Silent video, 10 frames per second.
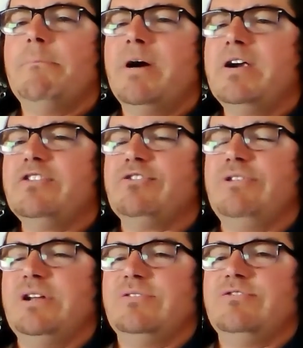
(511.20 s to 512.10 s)
Part
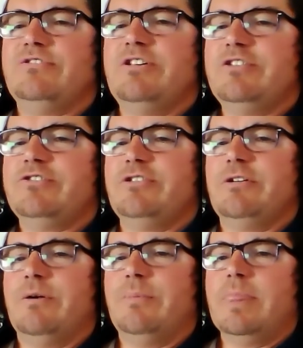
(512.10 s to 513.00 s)
3, third
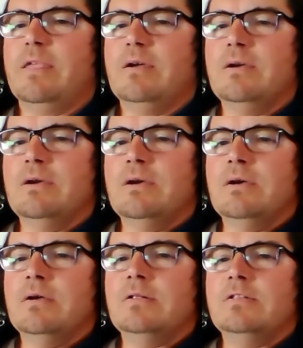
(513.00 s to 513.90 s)
tour.
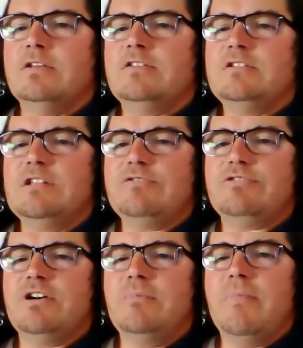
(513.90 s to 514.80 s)
This is the
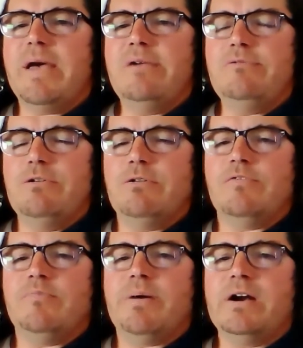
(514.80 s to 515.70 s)
third main route.
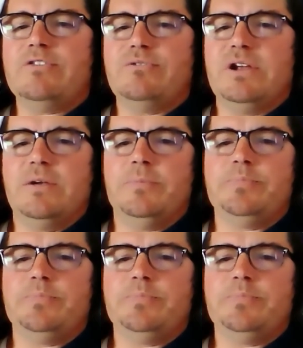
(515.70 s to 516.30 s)
Part 3.